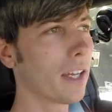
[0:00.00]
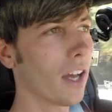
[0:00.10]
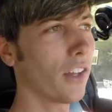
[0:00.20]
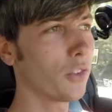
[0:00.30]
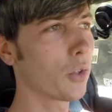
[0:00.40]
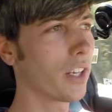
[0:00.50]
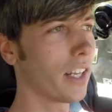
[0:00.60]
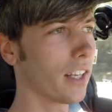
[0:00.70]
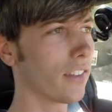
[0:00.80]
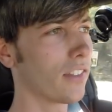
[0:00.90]
because you could
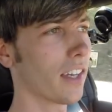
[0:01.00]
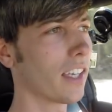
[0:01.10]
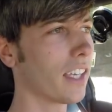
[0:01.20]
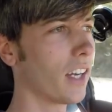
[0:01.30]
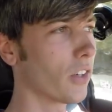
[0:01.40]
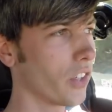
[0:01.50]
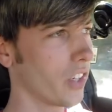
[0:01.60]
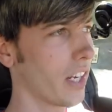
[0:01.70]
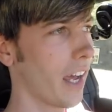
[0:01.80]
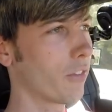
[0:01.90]
hit it in second gear and you
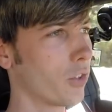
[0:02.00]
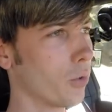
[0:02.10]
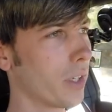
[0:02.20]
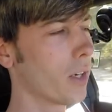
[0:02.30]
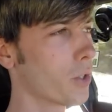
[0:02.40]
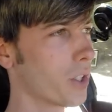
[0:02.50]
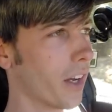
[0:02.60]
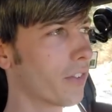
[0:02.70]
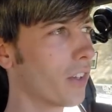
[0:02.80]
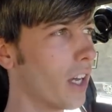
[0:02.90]
didn't have 2 gear
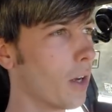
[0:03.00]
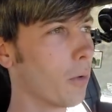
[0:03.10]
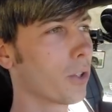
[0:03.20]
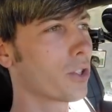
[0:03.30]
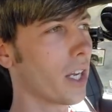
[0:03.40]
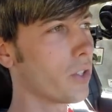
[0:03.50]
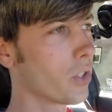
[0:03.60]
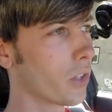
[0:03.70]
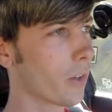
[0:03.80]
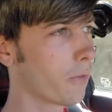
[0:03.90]
shifts. Well,
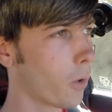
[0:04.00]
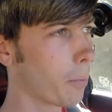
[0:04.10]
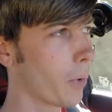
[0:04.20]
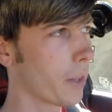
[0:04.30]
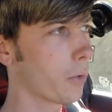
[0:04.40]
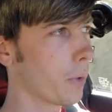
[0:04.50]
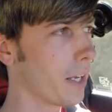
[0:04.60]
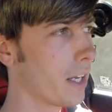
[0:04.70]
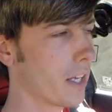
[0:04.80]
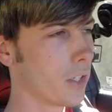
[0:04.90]
changing to the
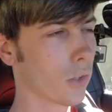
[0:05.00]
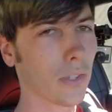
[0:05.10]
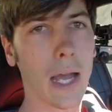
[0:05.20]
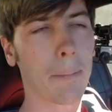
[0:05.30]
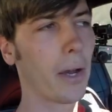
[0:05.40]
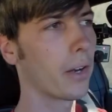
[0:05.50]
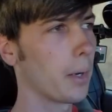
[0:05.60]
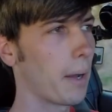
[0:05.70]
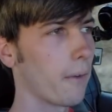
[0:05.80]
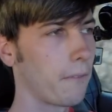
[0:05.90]
4.3, you'll top out
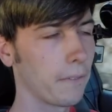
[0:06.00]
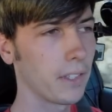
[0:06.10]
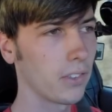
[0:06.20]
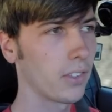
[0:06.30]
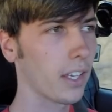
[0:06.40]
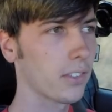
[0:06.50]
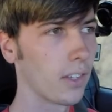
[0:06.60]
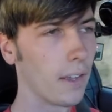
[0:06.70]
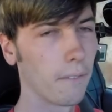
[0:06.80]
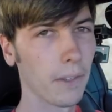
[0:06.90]
at about
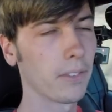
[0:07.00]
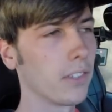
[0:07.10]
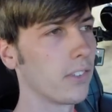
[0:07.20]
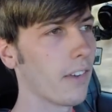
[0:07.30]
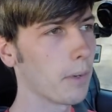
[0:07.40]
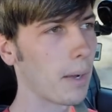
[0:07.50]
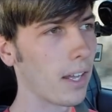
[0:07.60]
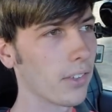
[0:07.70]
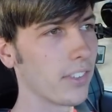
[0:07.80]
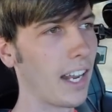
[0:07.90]
56, 57
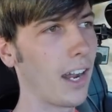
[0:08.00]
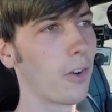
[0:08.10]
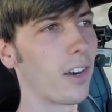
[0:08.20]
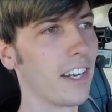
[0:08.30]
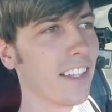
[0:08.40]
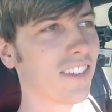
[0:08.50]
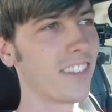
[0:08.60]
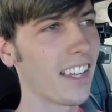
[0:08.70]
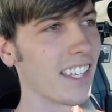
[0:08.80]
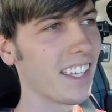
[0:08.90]
miles an hour in
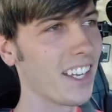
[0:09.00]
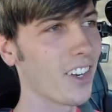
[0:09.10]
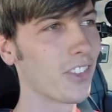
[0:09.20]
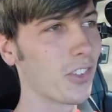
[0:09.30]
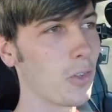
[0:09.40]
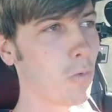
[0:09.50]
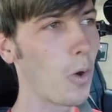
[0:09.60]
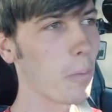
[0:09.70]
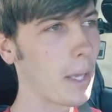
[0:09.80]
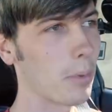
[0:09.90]
second gear, and so you
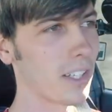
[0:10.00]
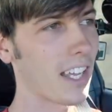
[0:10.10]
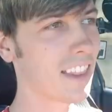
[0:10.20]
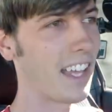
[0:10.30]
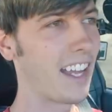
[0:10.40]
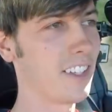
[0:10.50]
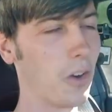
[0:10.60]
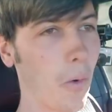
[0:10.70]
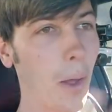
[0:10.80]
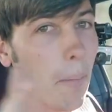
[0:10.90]
won't be able to get that, you
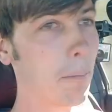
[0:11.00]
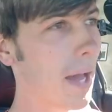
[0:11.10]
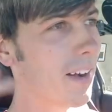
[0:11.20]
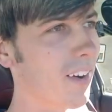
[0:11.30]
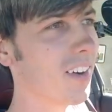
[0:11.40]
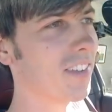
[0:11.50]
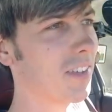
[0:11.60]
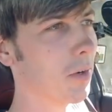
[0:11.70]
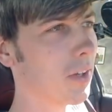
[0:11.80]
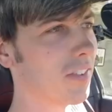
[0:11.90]
know, better
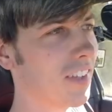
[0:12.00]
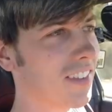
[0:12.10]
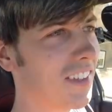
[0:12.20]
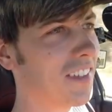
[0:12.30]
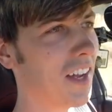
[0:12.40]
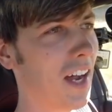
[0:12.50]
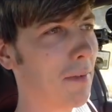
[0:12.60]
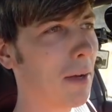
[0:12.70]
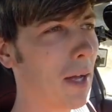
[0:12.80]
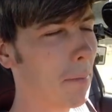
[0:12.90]
0 to 60
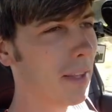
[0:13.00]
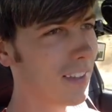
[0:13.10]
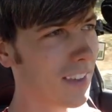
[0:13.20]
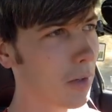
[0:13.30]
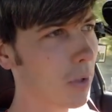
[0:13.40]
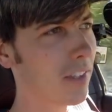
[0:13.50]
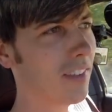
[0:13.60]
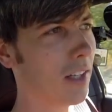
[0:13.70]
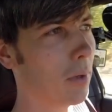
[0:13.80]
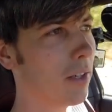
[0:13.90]
time, but this thing will
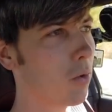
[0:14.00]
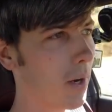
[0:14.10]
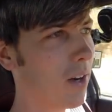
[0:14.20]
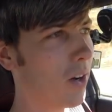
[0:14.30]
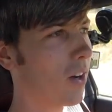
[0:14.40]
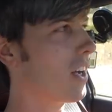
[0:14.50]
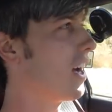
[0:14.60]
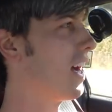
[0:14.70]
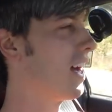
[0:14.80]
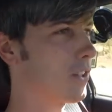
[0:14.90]
accelerate quicker
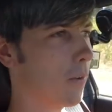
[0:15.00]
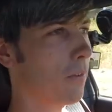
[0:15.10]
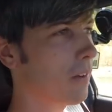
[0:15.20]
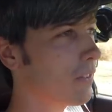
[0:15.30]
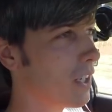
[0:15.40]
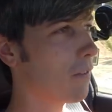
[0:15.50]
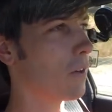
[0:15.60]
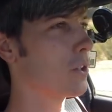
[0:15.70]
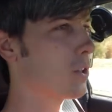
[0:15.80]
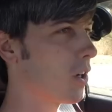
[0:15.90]
to 50
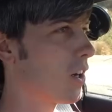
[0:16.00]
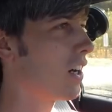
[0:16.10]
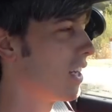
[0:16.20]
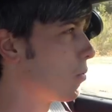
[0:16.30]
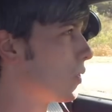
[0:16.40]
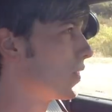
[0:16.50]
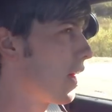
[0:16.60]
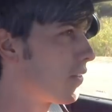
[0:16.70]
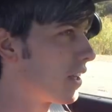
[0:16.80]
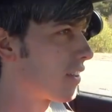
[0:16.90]
for sure, and it will
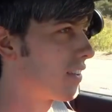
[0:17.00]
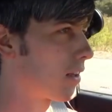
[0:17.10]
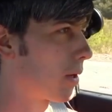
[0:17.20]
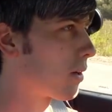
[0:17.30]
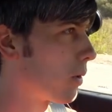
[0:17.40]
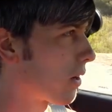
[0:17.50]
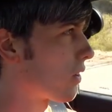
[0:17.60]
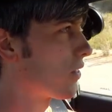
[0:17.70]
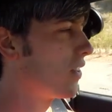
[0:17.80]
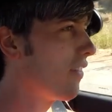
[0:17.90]
definitely accelerate
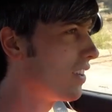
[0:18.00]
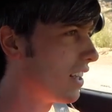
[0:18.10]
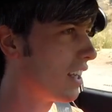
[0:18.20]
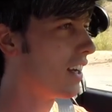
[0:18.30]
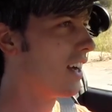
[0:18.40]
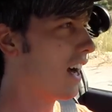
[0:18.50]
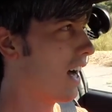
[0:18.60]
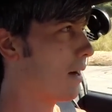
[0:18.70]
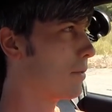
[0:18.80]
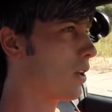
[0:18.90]
quicker to 70. You
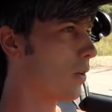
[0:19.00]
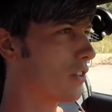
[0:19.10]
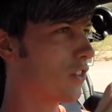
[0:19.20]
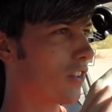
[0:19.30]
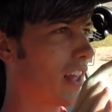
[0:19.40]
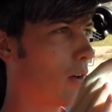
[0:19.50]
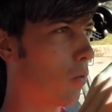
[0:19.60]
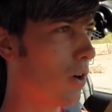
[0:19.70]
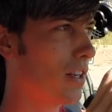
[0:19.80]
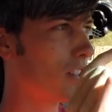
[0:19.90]
know, it's just that
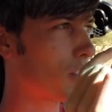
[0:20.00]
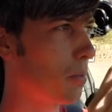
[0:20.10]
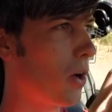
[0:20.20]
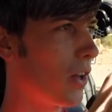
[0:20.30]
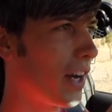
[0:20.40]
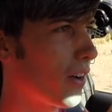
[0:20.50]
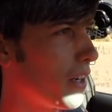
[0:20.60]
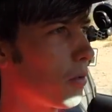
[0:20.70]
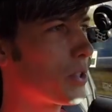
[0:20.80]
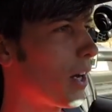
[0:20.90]
one small
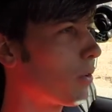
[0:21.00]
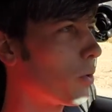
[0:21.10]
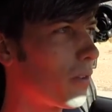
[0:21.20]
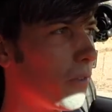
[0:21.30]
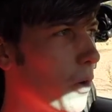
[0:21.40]
area which everyone